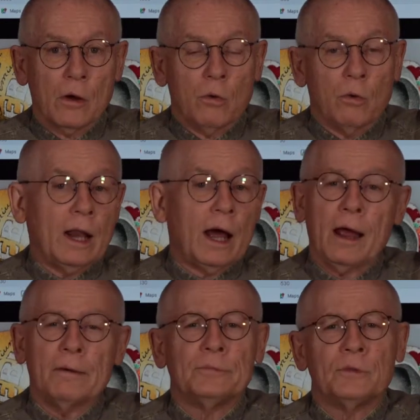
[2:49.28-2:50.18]
Well,
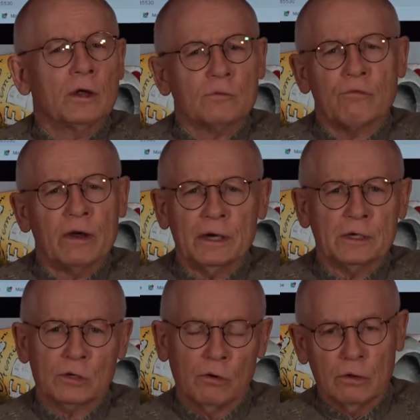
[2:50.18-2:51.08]
I'm not very
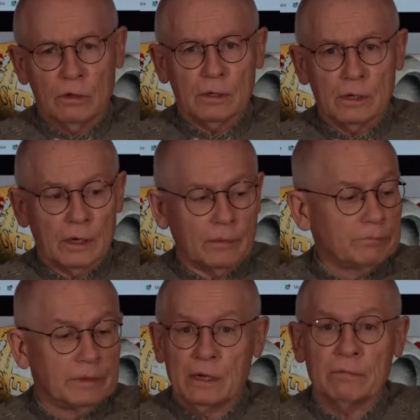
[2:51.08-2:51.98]
tall,
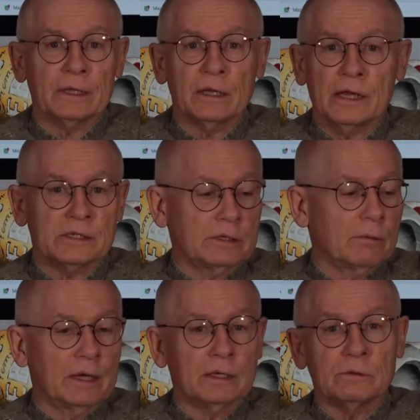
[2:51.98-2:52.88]
but nevertheless,
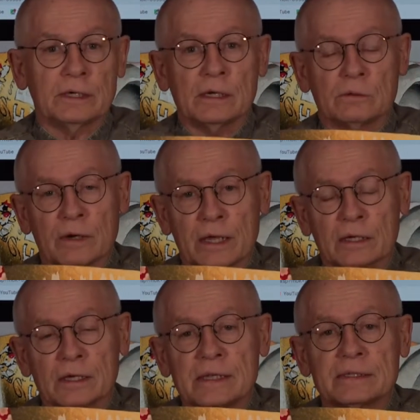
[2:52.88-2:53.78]
you can
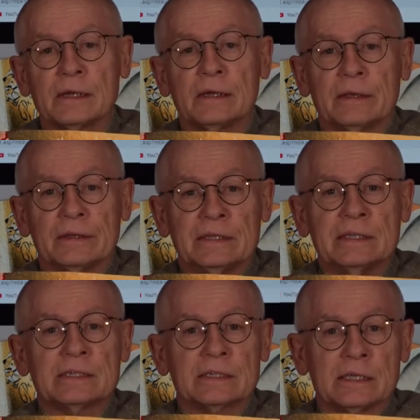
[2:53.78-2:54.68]
recognize
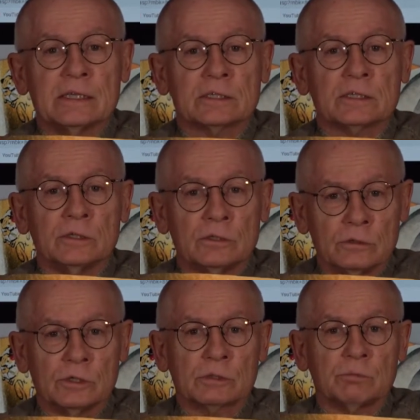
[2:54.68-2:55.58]
this is
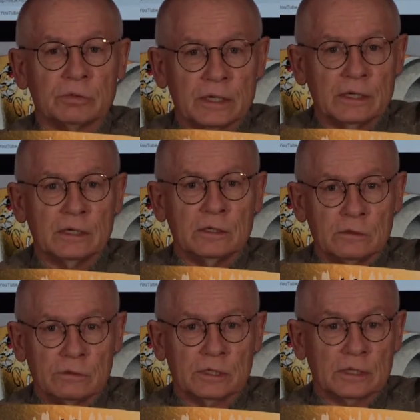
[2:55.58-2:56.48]
huge, pretty
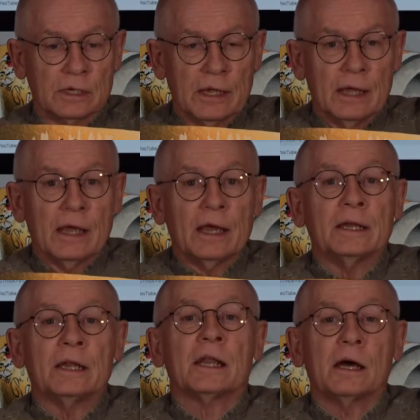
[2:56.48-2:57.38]
huge.
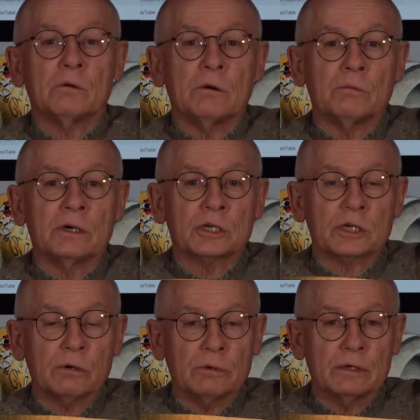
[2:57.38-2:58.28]
And I now will
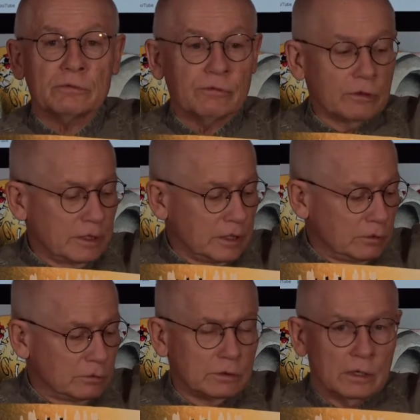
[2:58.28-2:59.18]
show it for
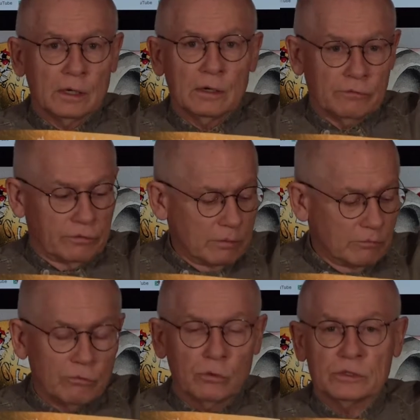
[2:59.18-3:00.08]
you from
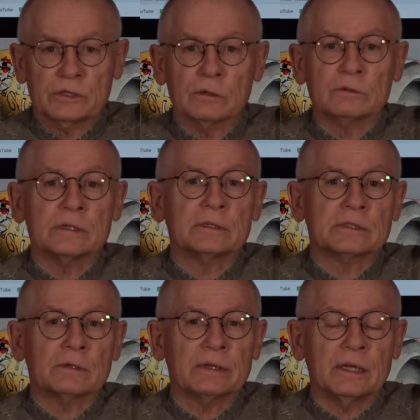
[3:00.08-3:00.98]
verso
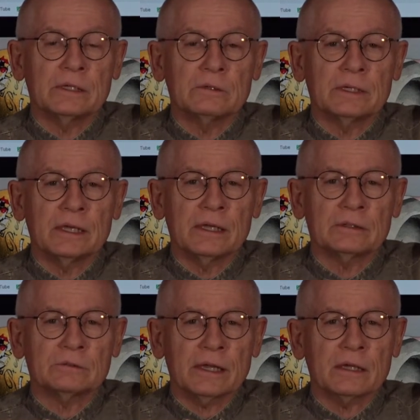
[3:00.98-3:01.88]
so that you
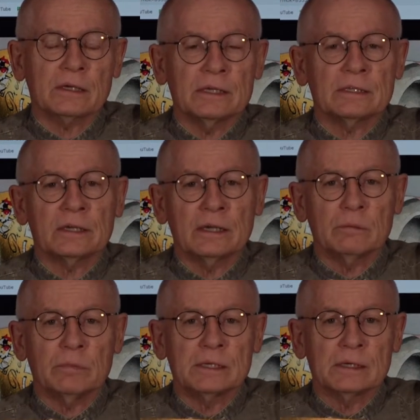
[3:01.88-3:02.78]
can recognize a little
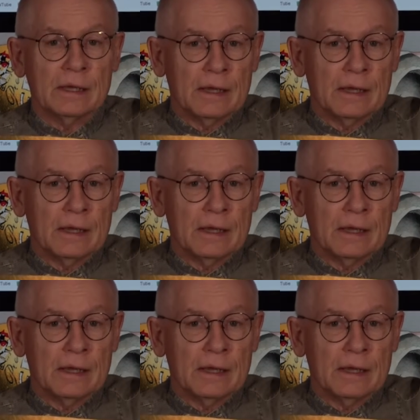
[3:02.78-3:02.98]
bit